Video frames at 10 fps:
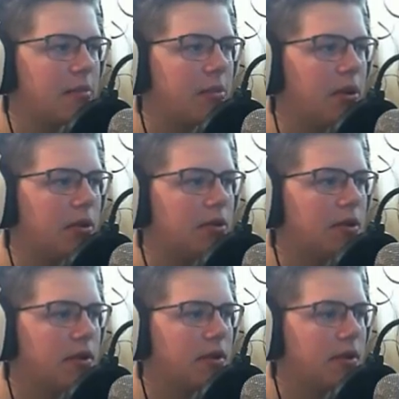that I built,
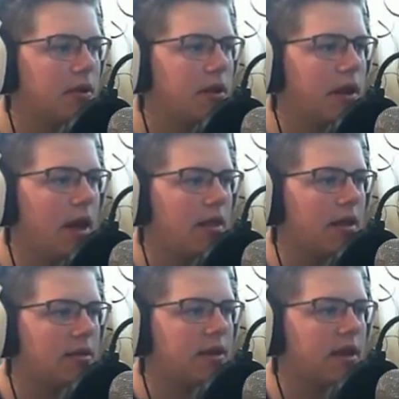and
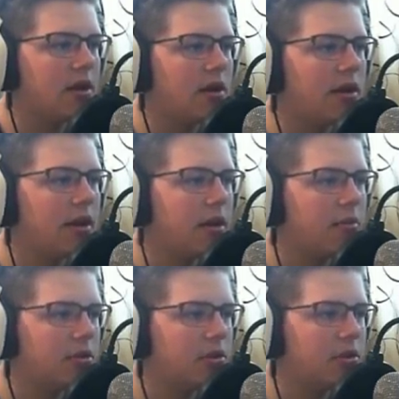then it's kind of hard to get
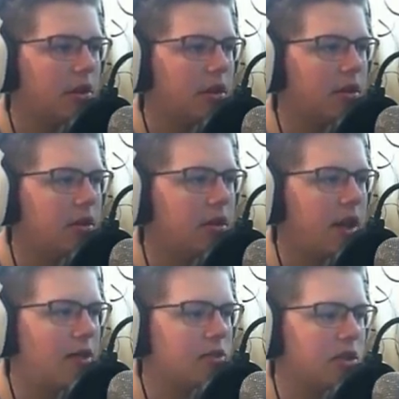up because there's like,
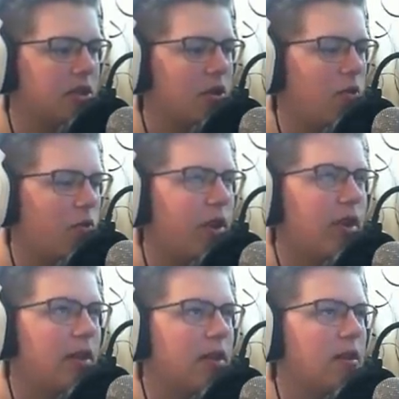yeah, there's like no
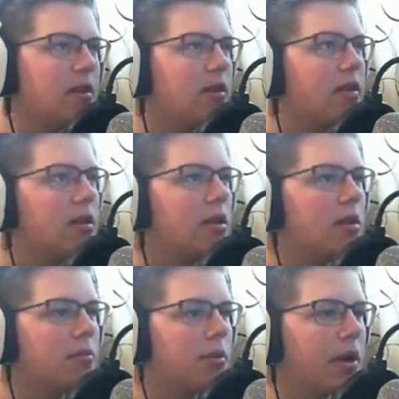railing.
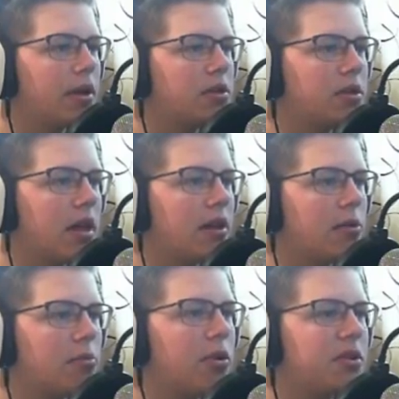You know, I could just
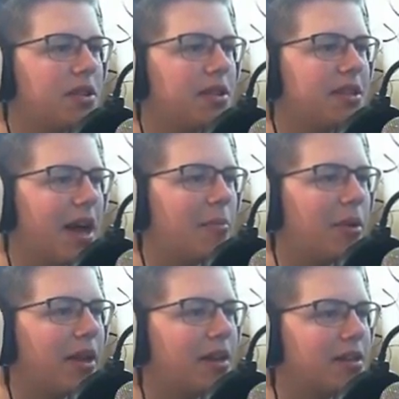ender pearl to the
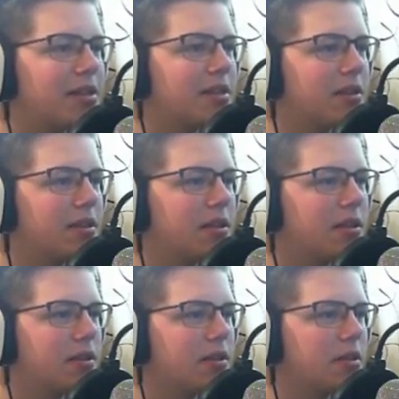top, I guess.
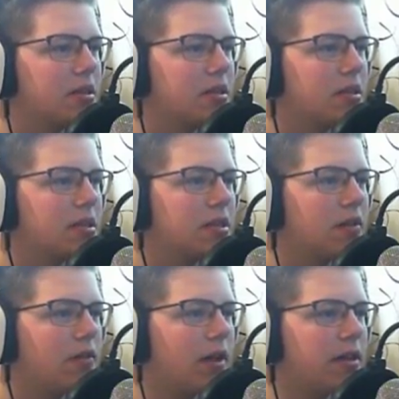
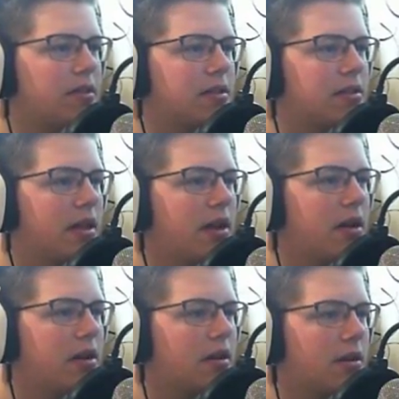If it hits a
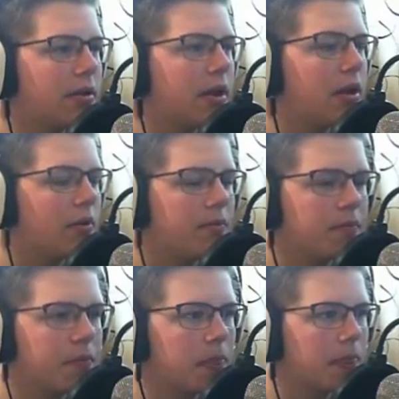stair, there we go.
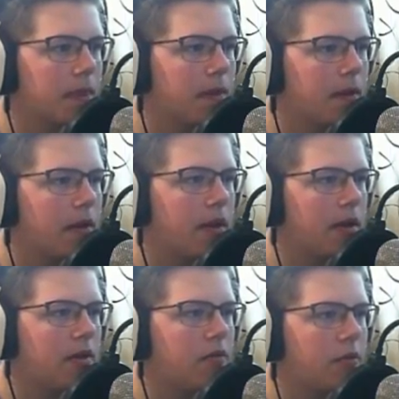
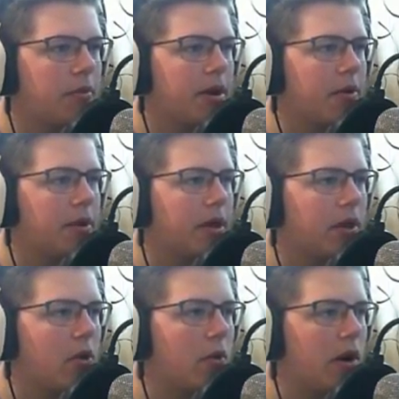And then from here we
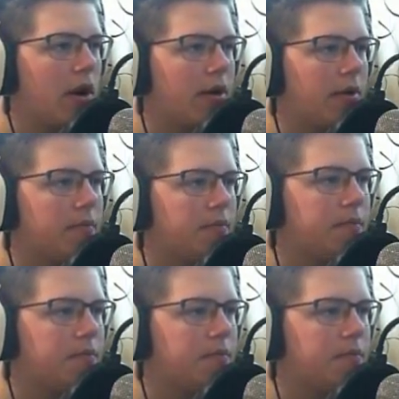can go on.